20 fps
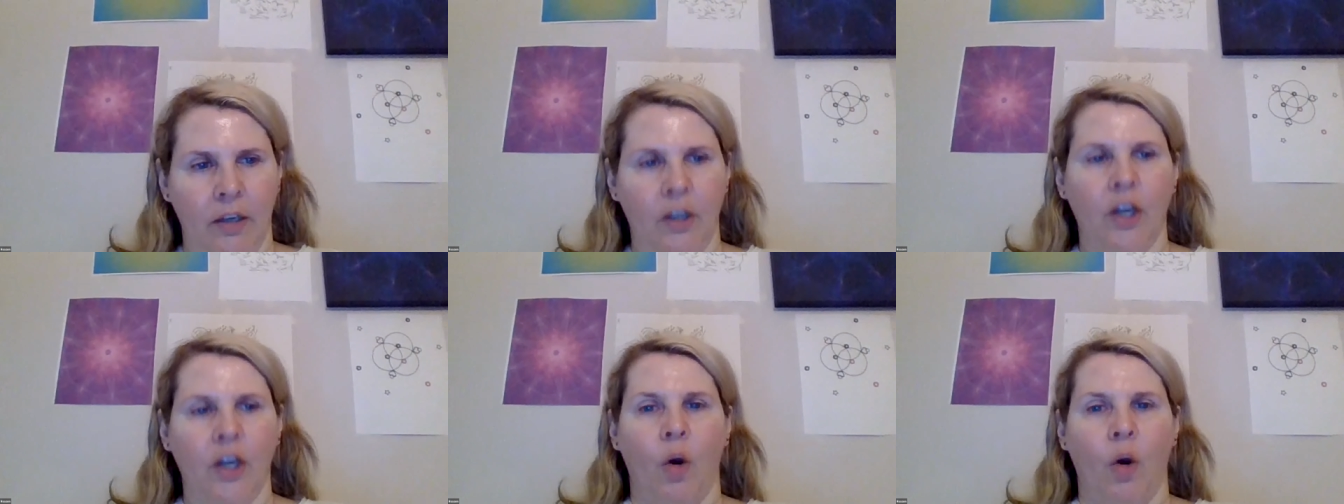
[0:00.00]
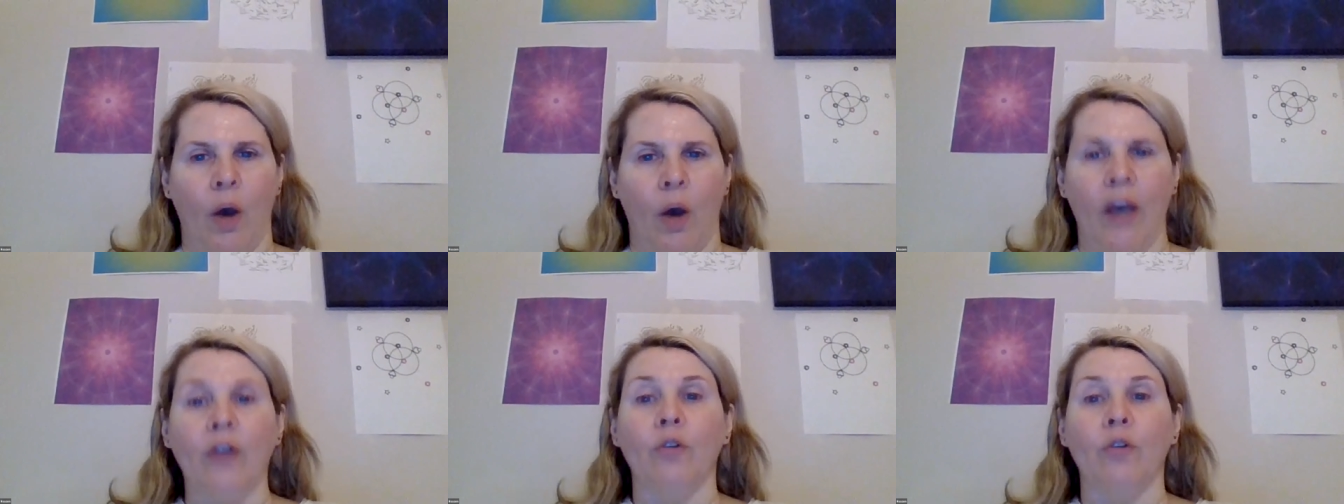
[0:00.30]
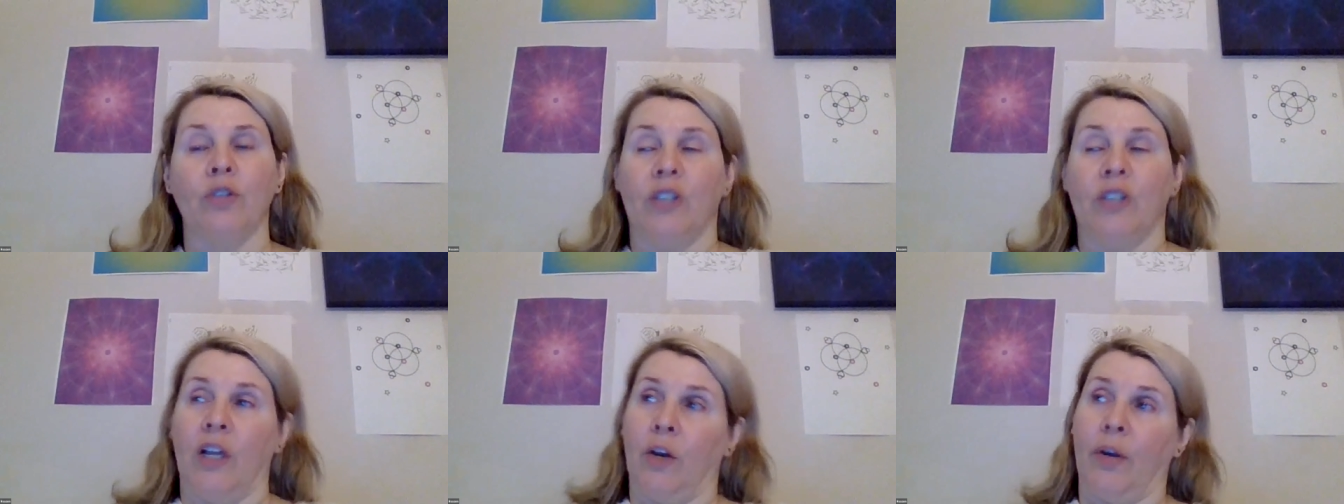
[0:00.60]
I
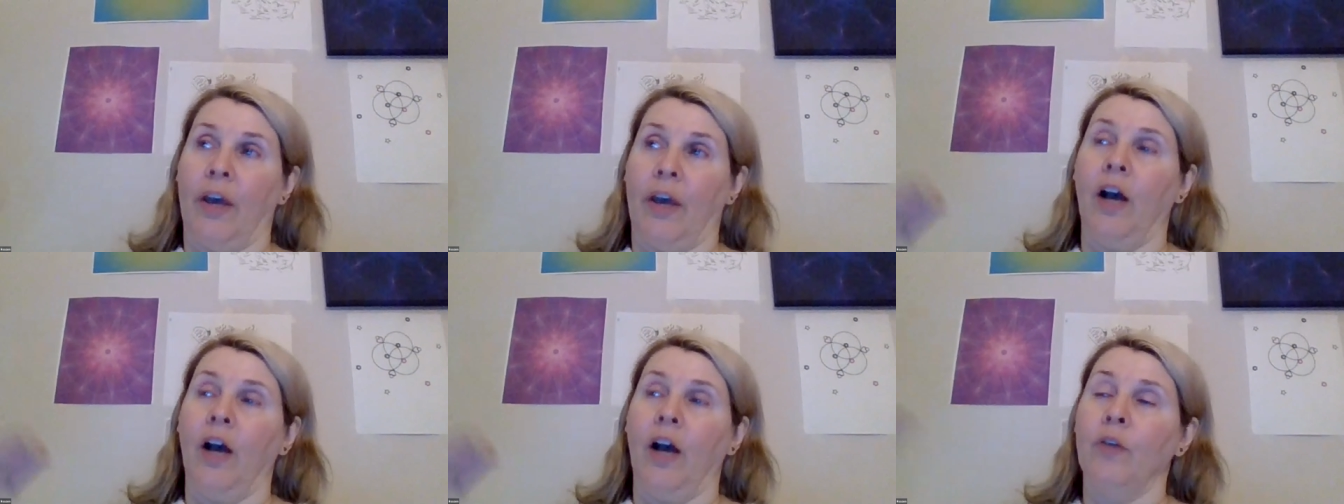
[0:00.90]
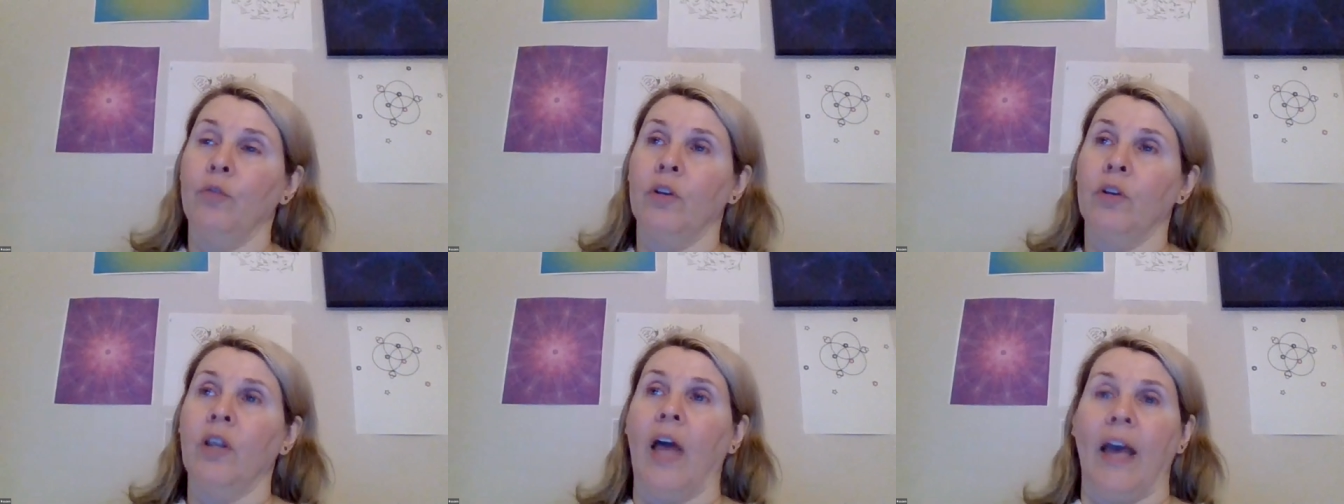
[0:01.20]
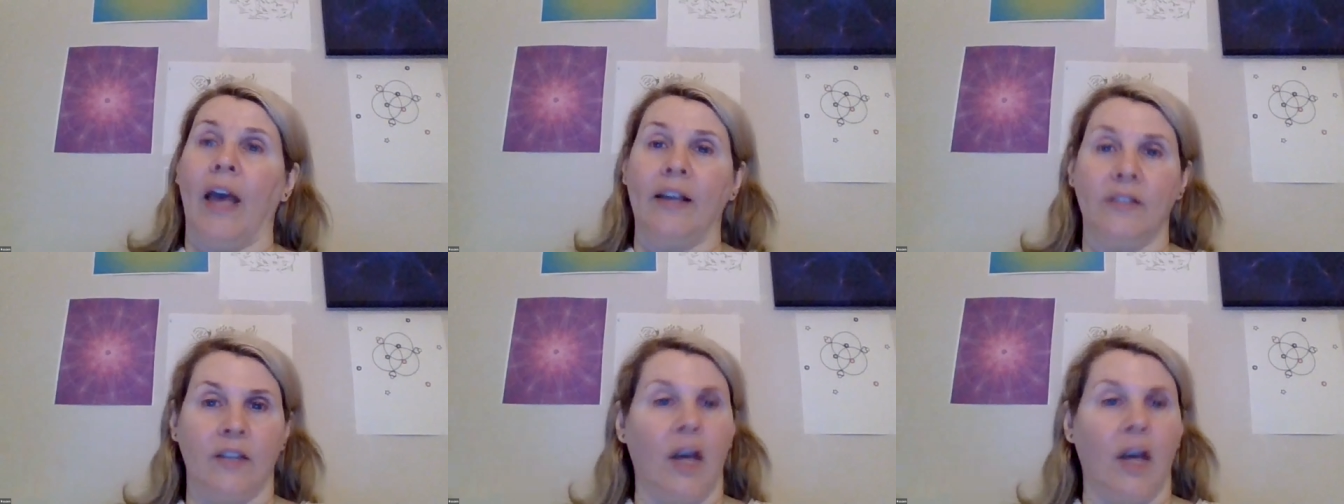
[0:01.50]
understand. Okay, 100
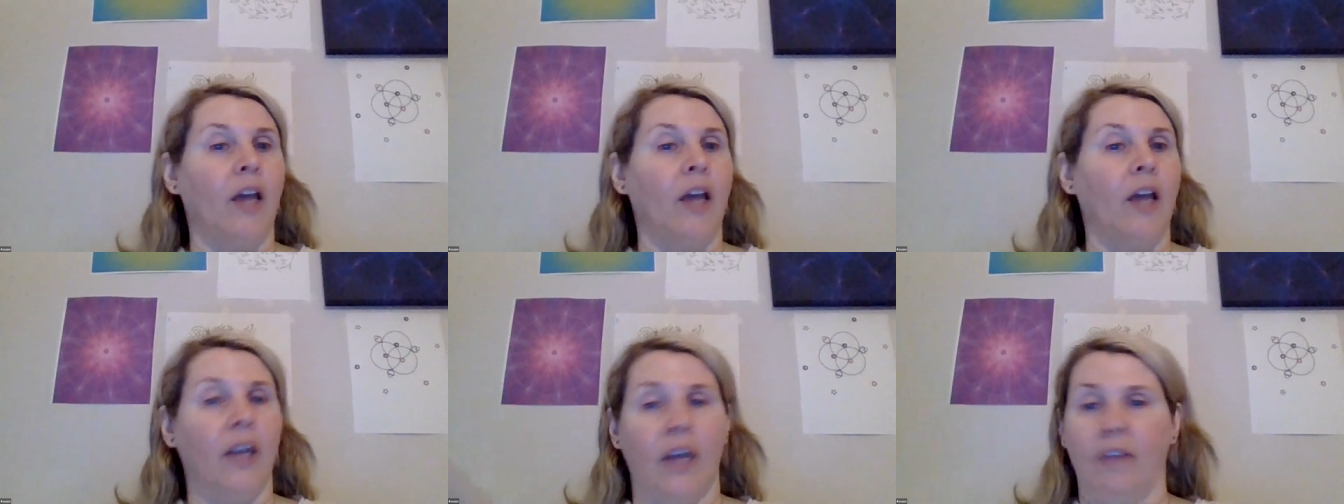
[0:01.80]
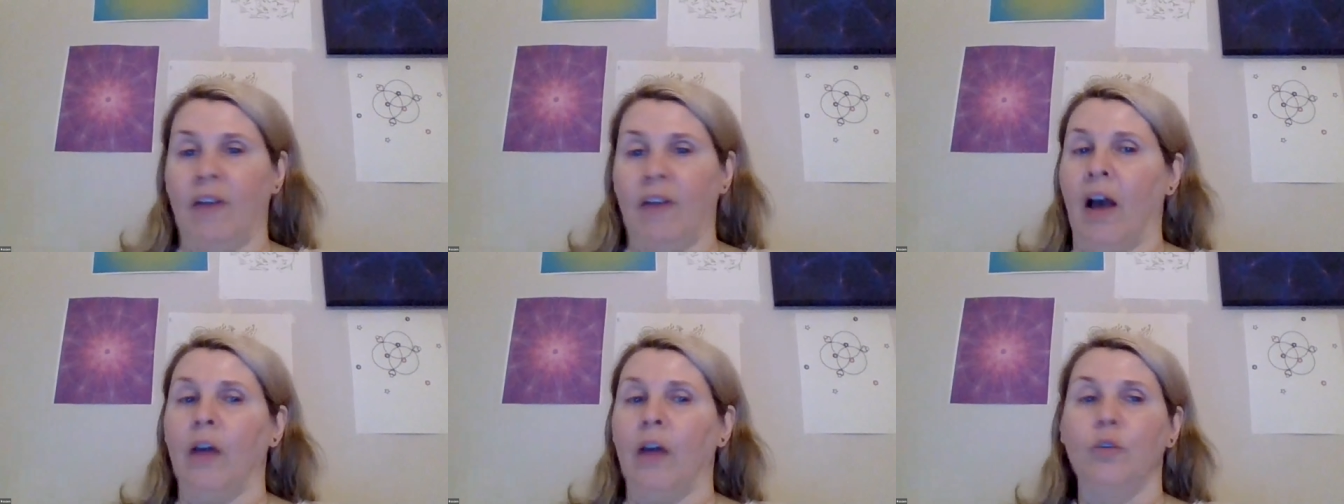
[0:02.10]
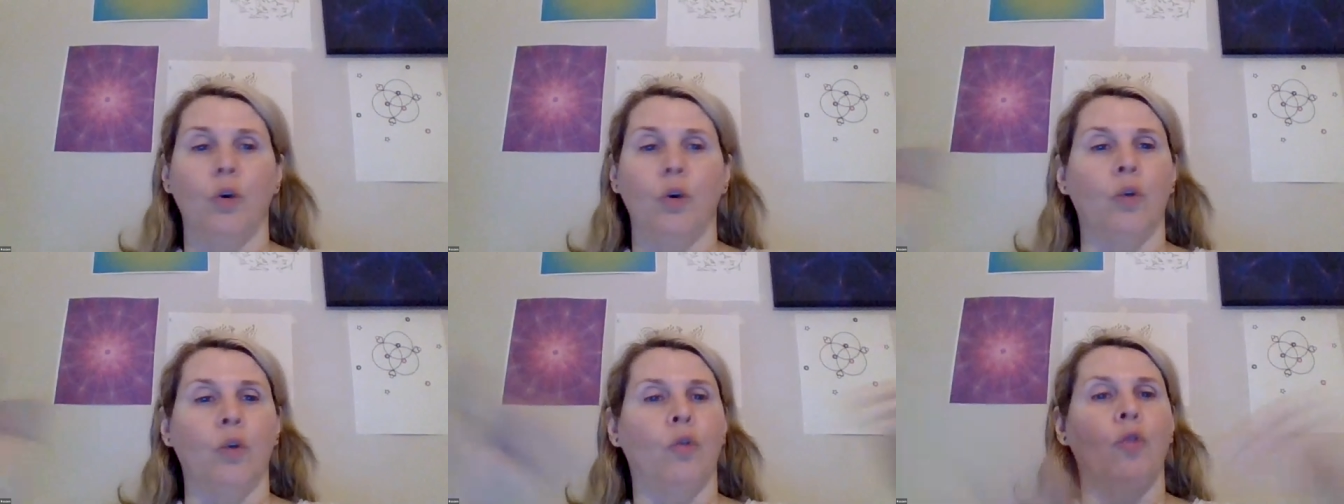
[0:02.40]
likes. I'll
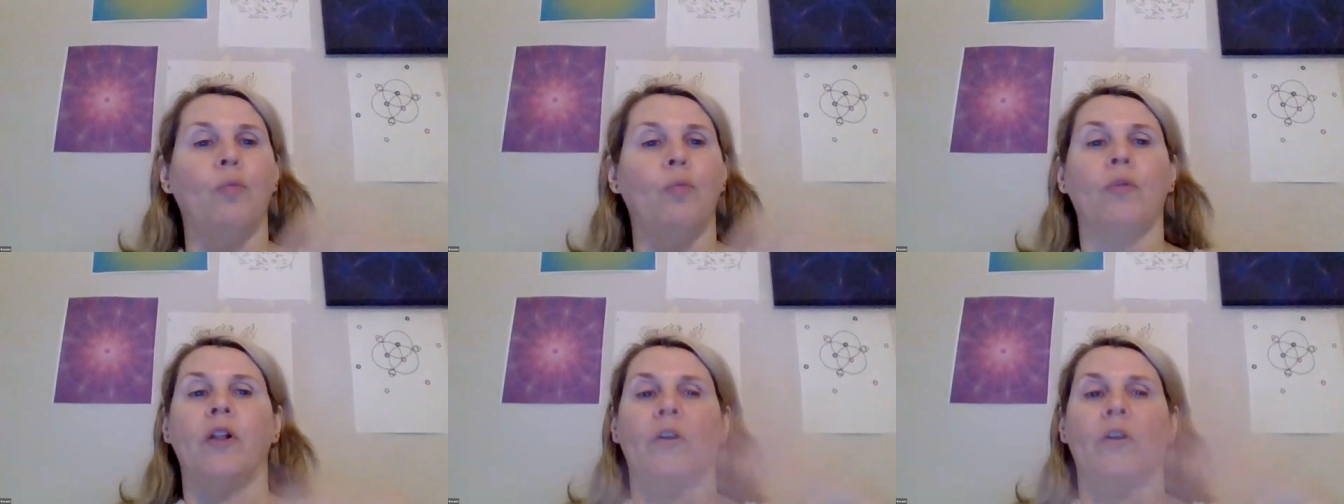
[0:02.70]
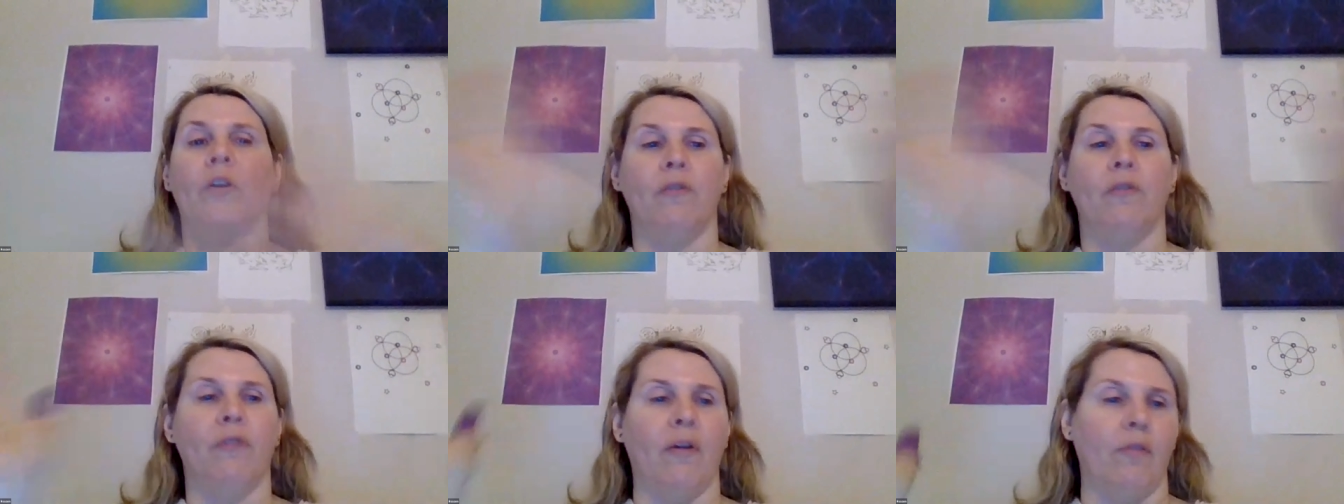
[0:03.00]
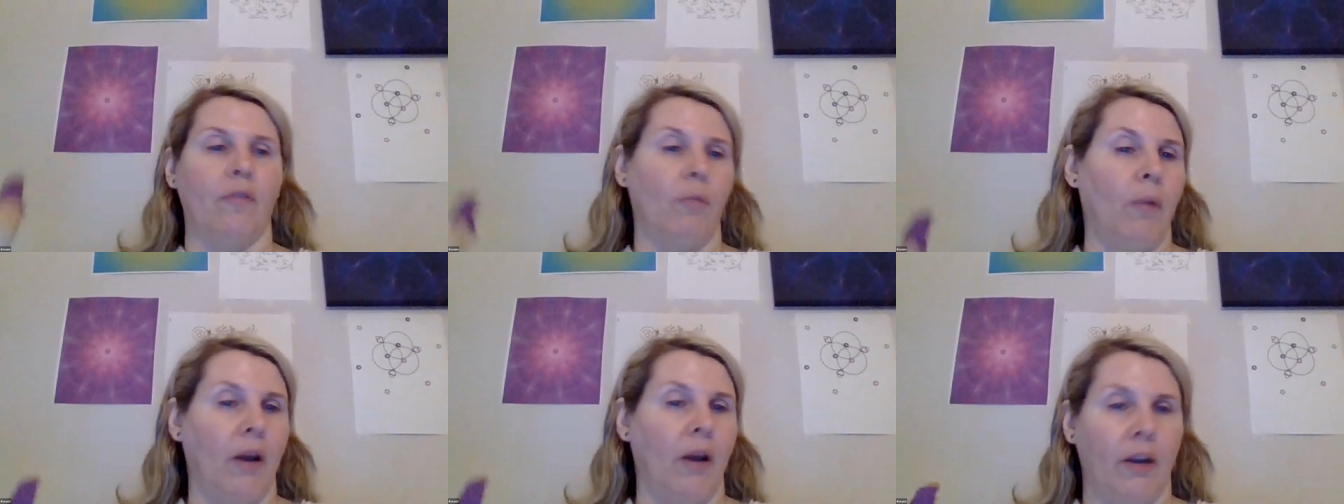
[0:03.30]
do a group clearing for
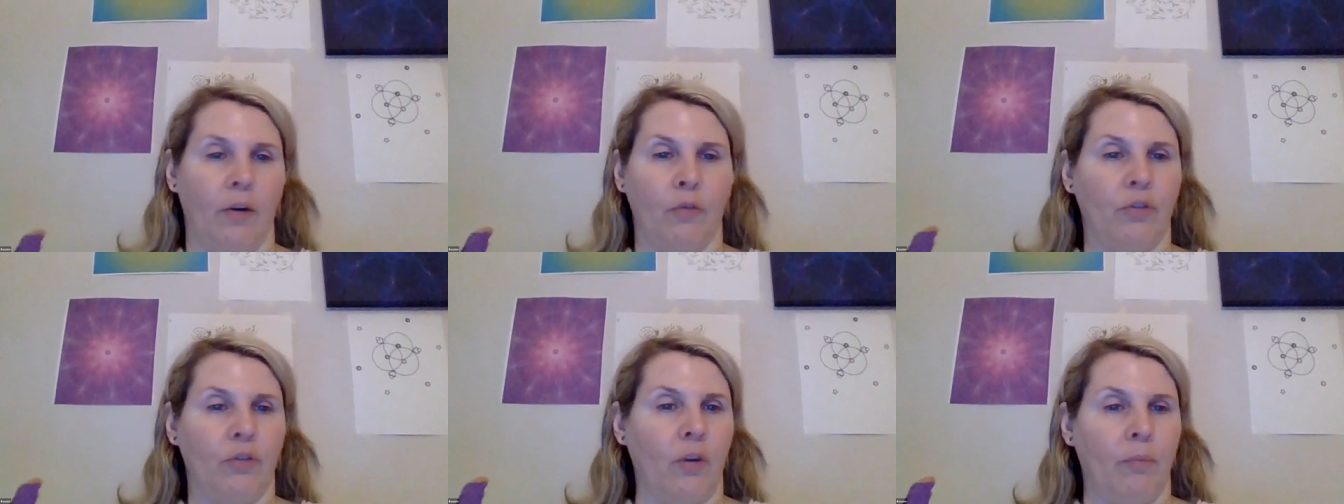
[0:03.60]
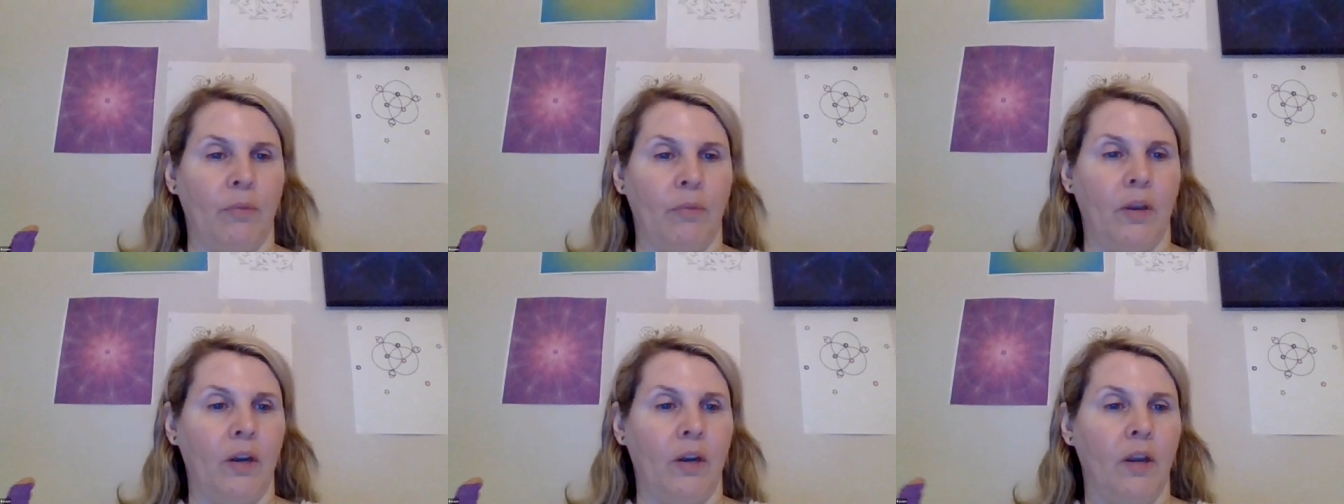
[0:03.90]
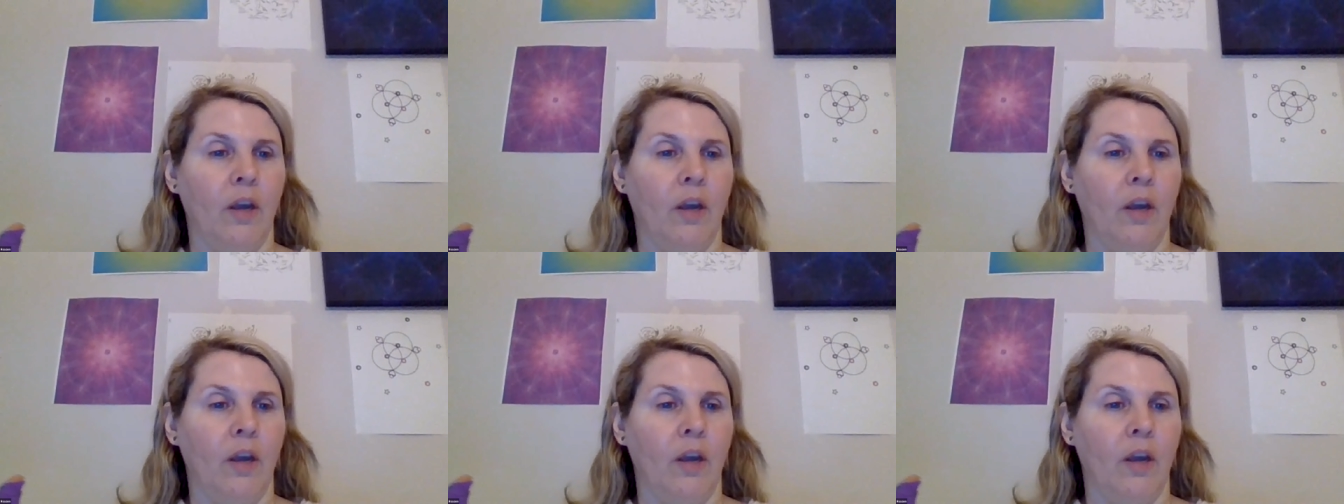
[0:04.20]
everybody or something.